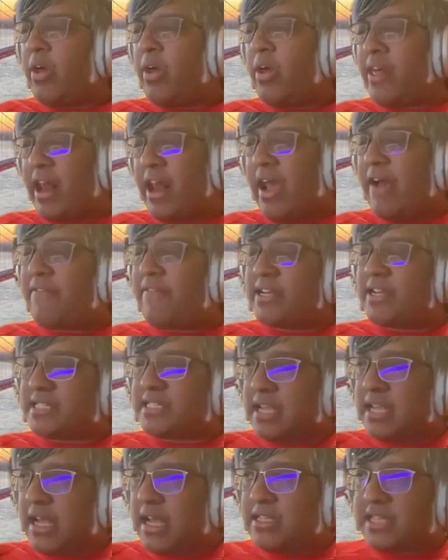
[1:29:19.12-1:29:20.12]
and then I have, like,
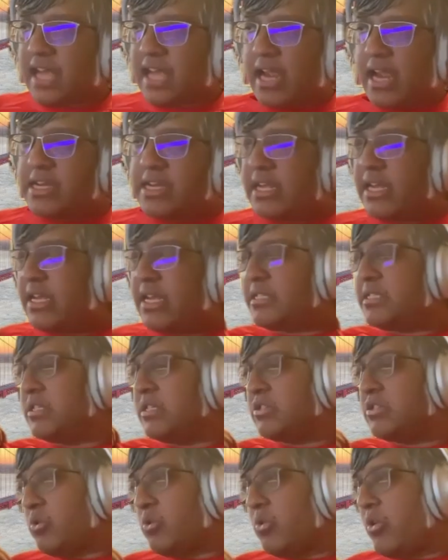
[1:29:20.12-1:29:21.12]
scientists,
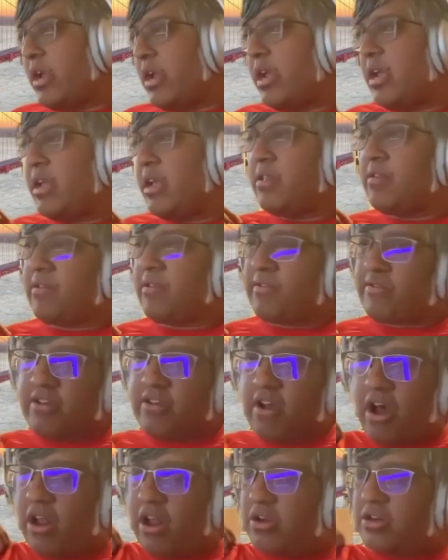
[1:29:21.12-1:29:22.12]
historians, and
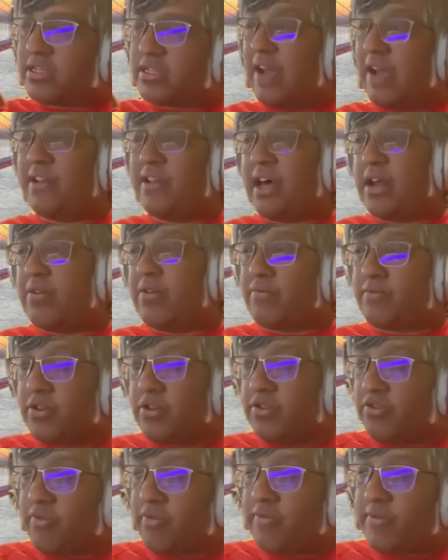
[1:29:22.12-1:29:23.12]
scholars. I have a lot of
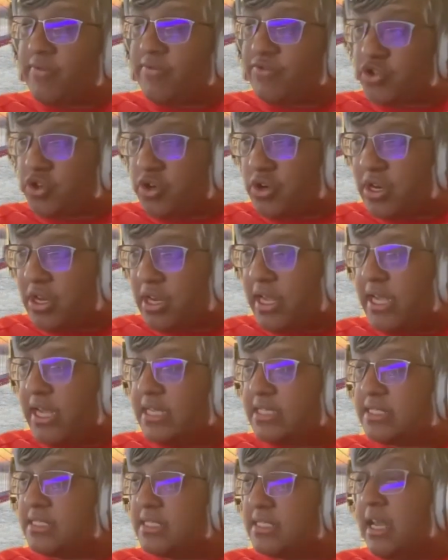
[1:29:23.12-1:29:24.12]
conservative
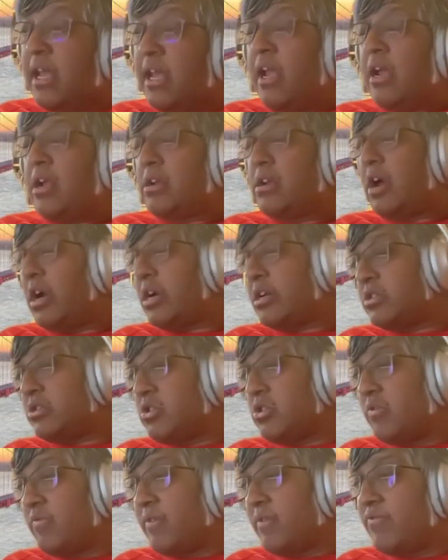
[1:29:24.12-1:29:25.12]
journalists,
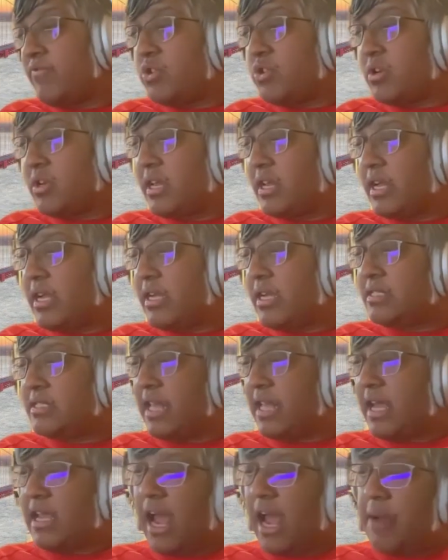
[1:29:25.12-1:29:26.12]
non-conservative journalists.
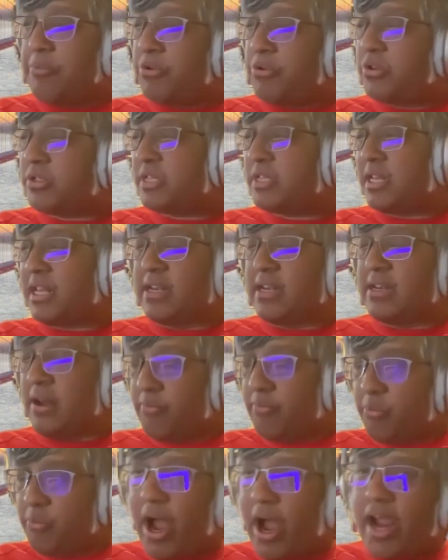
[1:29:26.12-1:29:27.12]
Like, I produce a
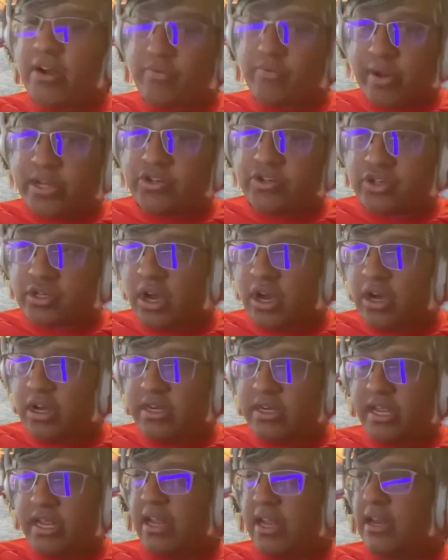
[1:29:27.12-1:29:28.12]
wide range of
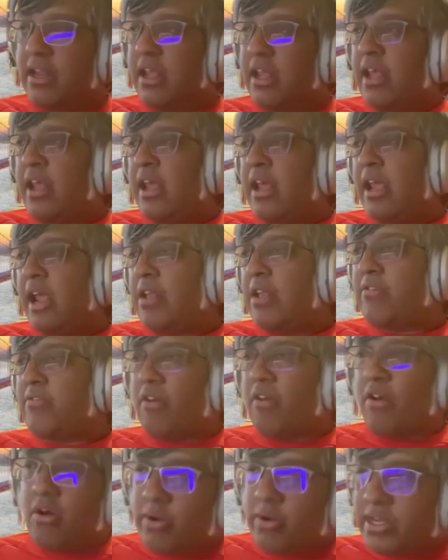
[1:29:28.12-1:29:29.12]
content. And
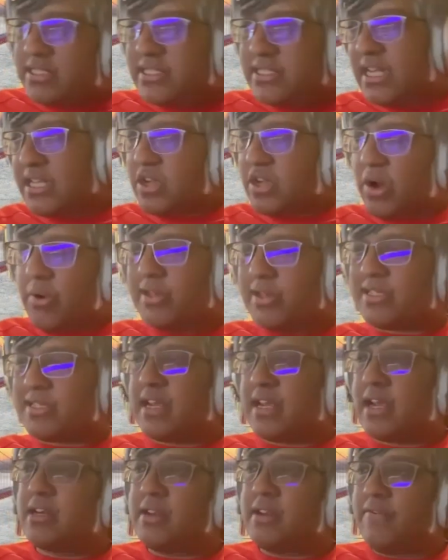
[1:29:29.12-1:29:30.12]
so it's always,
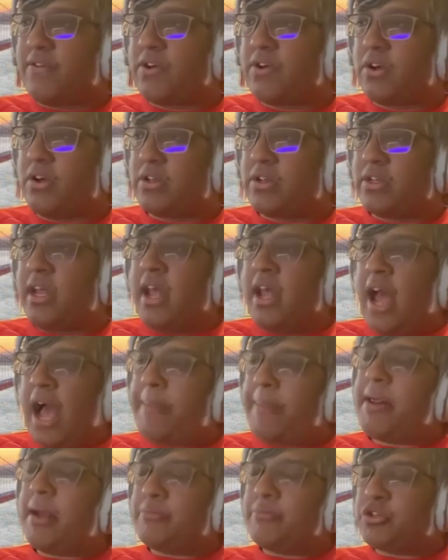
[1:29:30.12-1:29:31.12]
like, a difficult
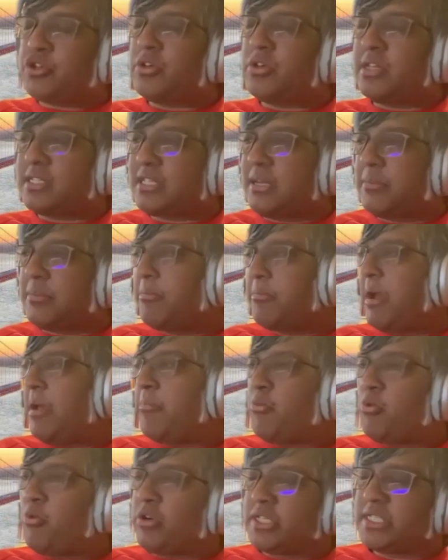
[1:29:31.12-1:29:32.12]
I mean, I'm sure that some of my
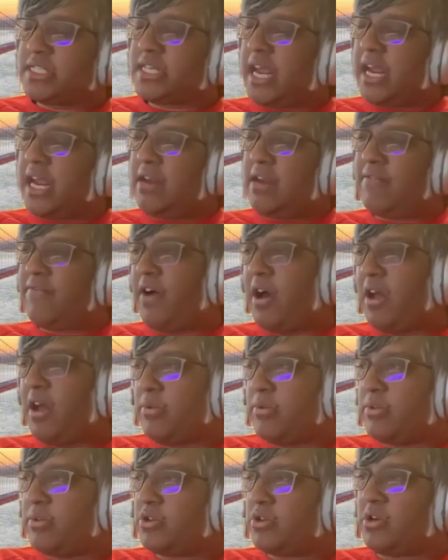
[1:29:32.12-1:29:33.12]
more staid
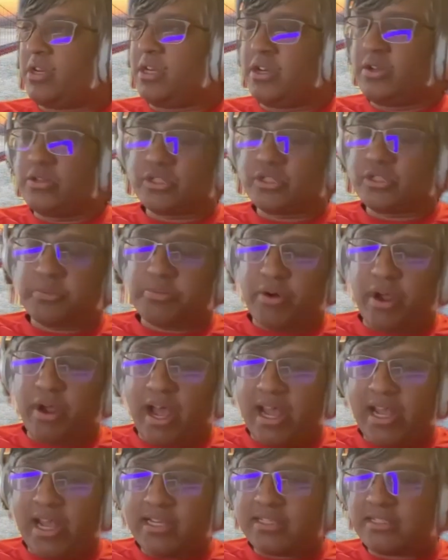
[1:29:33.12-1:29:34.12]
followers are a little
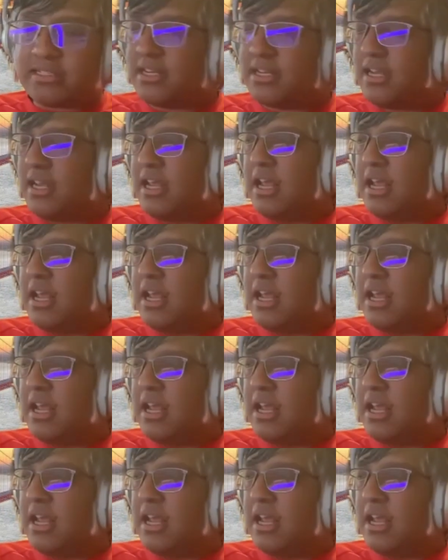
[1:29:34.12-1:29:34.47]
surprised